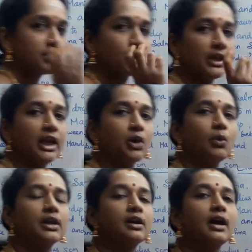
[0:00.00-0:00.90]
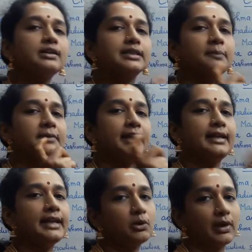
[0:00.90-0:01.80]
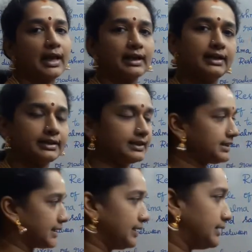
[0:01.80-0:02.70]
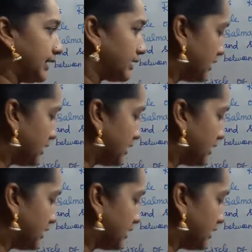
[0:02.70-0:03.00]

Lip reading: So equal chords subtend equal angle at the center.